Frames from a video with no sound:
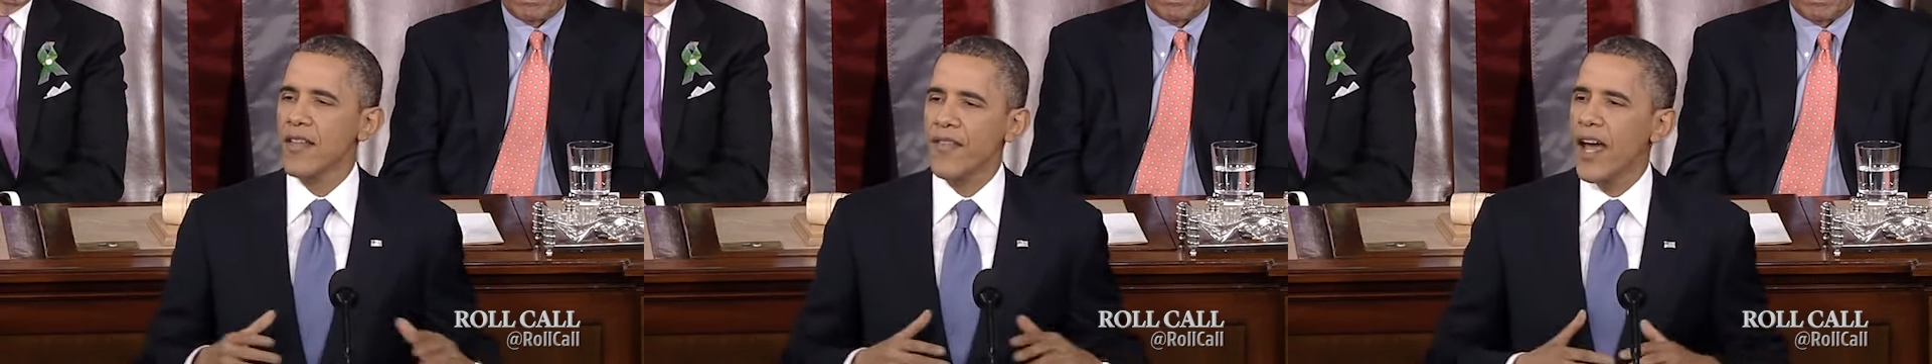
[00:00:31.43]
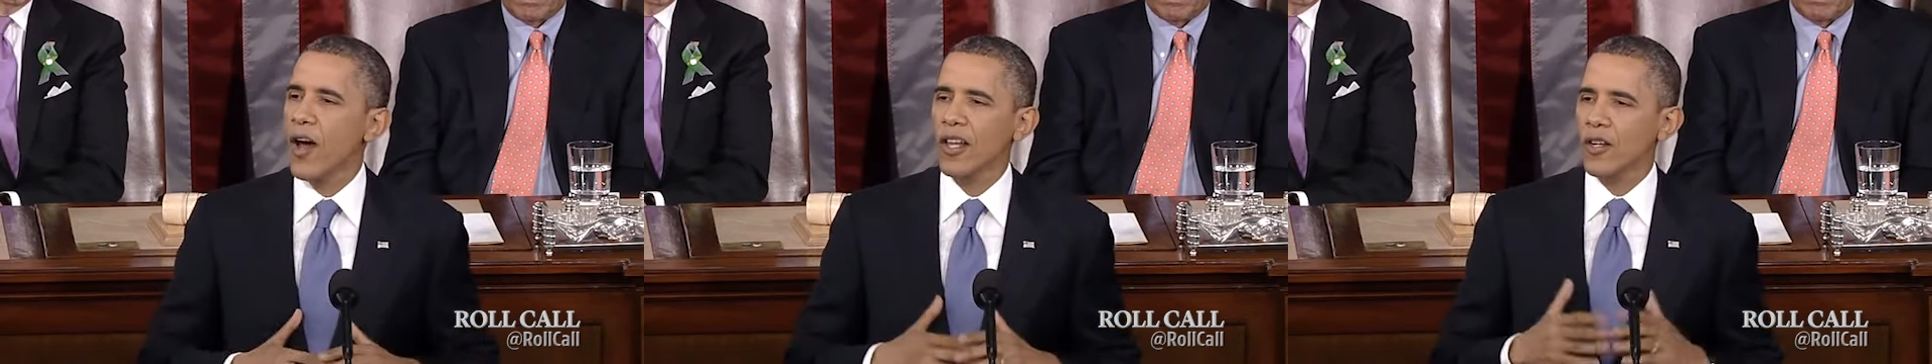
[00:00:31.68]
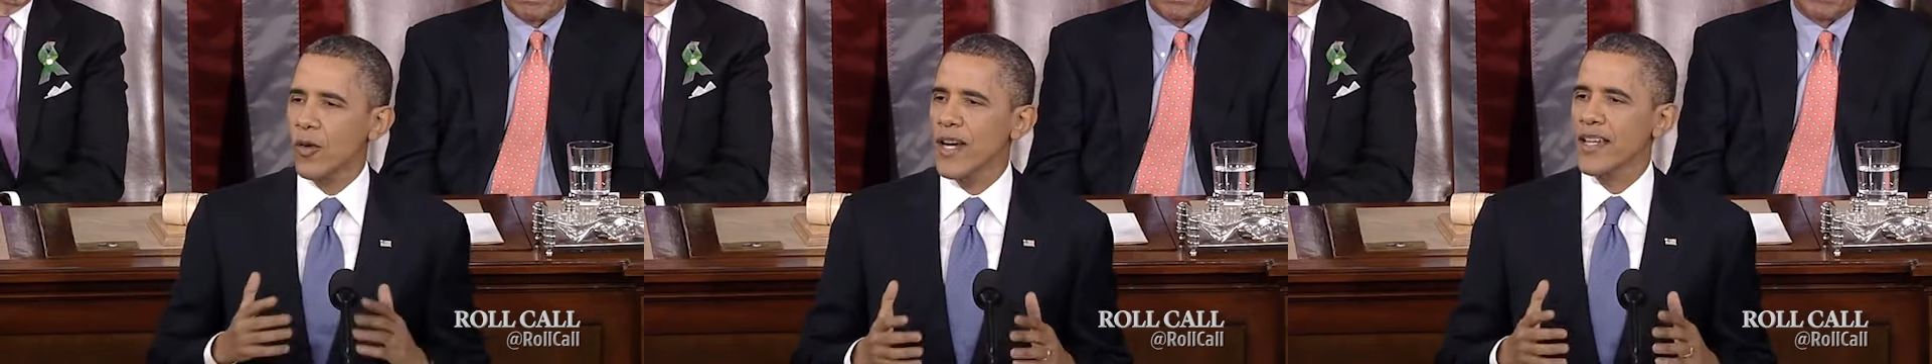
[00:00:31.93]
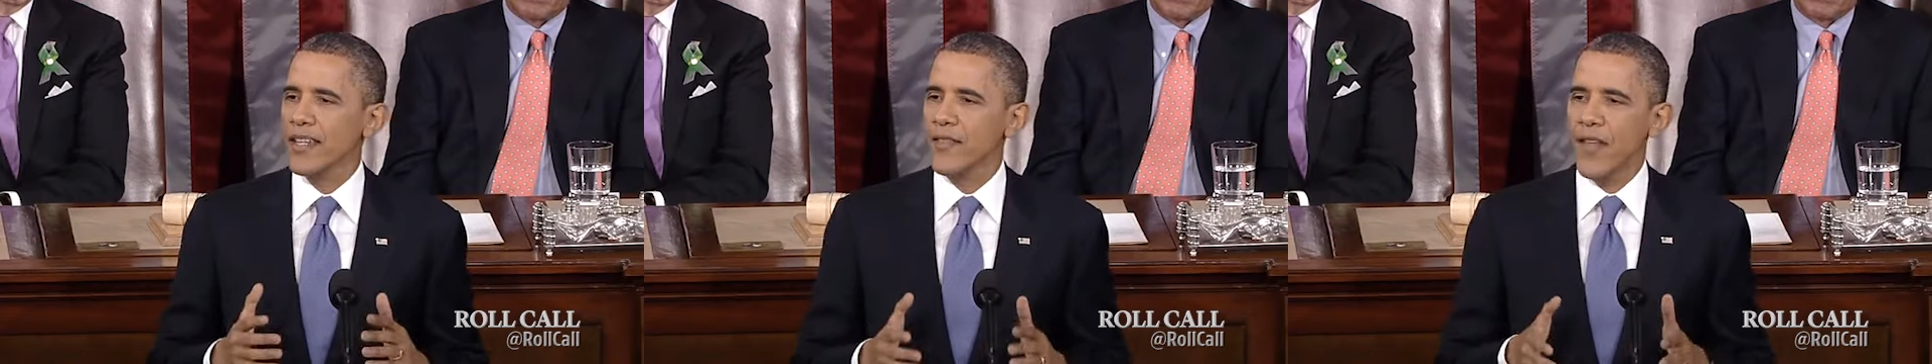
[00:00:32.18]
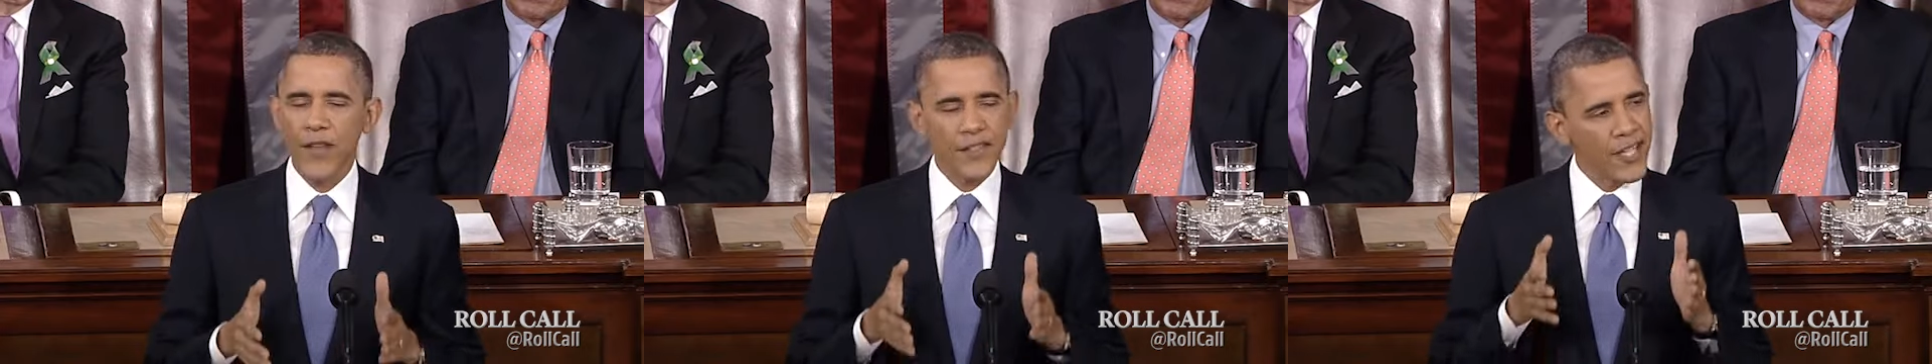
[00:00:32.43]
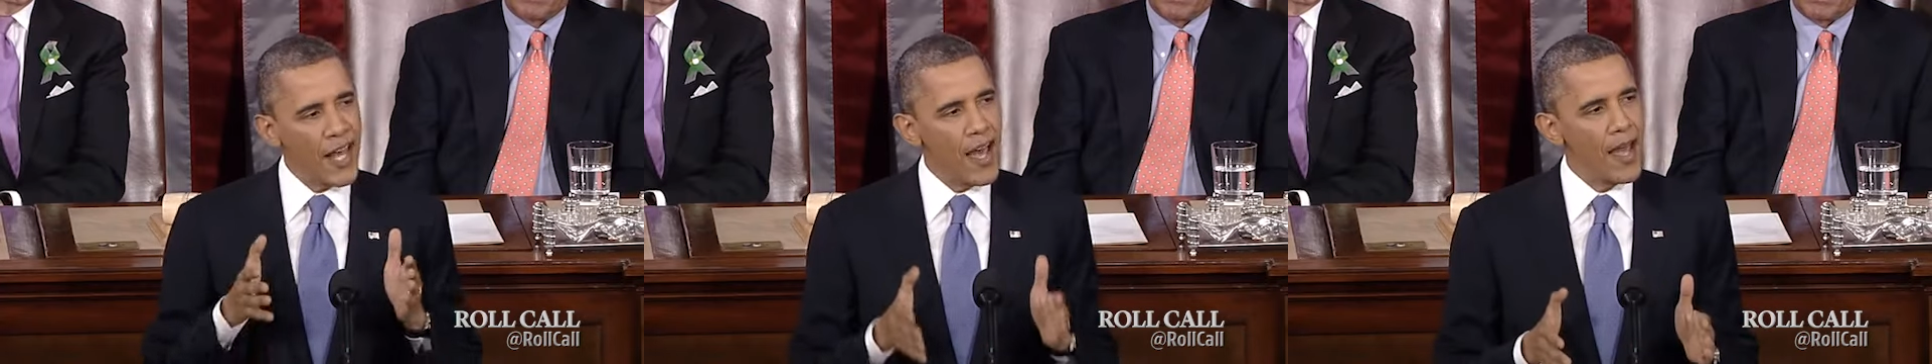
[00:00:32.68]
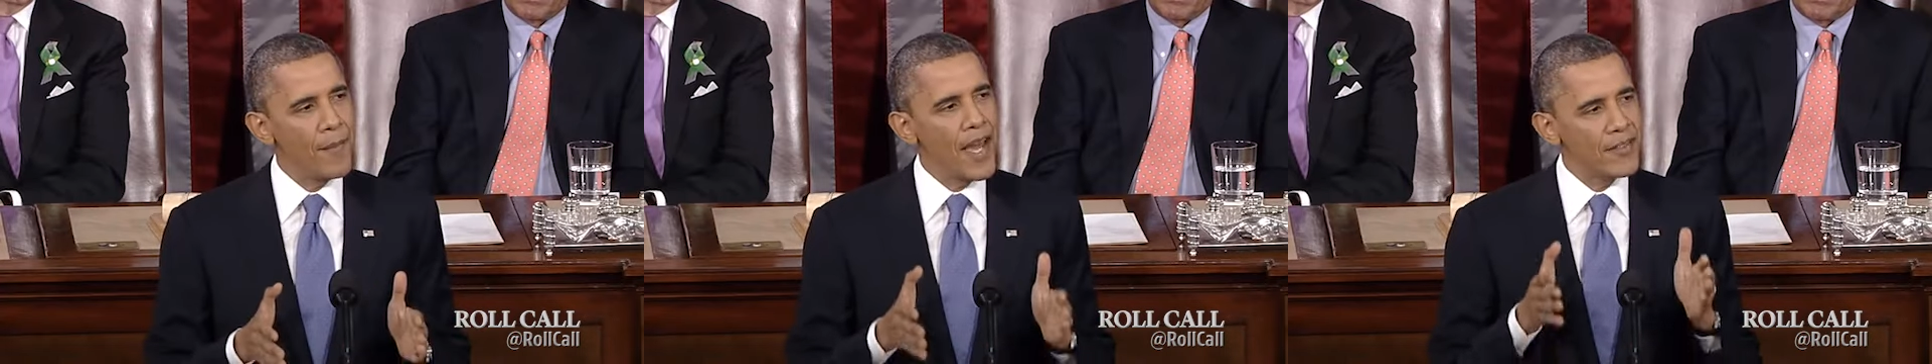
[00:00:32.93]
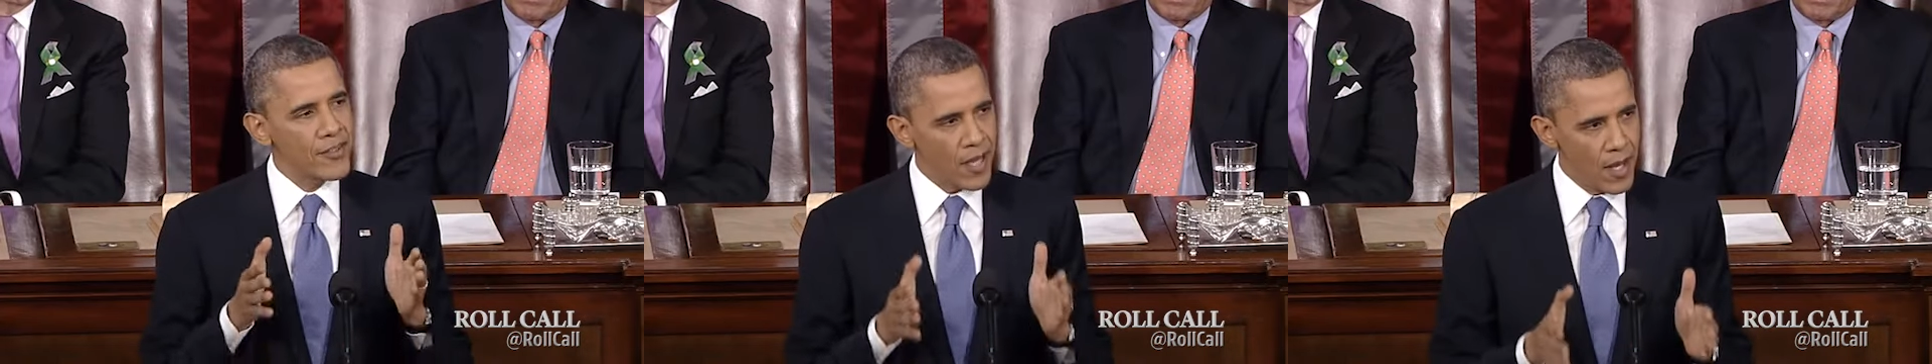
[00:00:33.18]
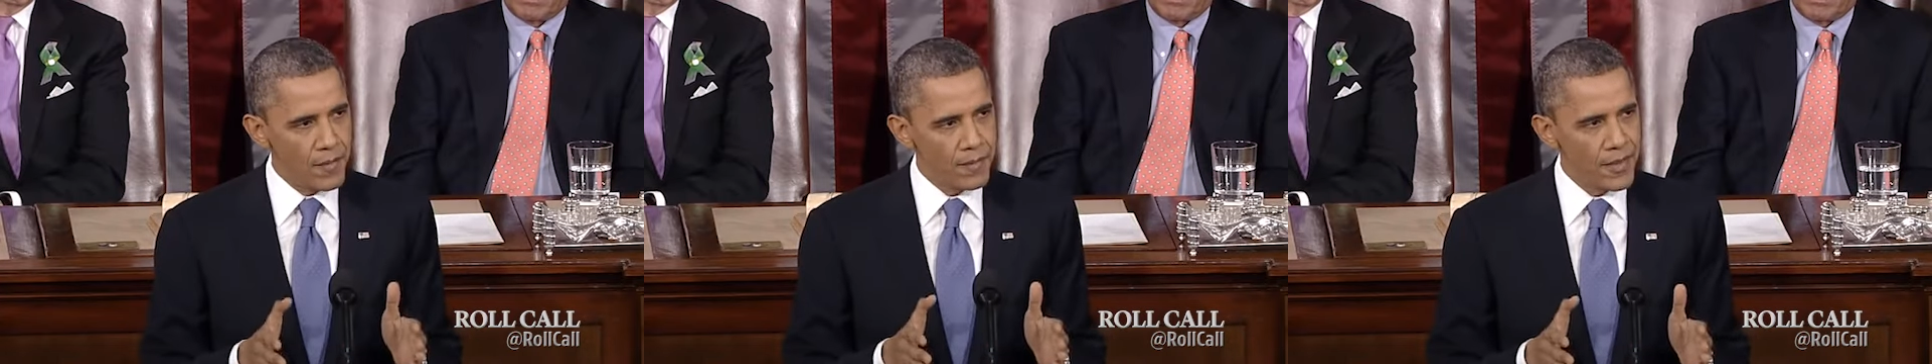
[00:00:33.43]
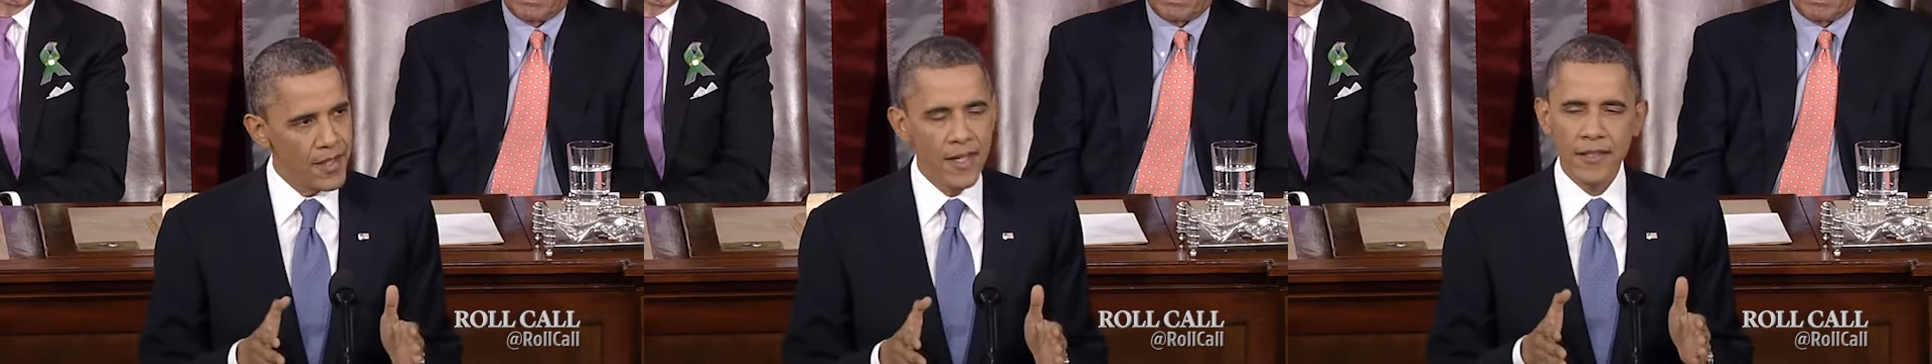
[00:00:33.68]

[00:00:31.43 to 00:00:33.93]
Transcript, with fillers: they all agree that the time has come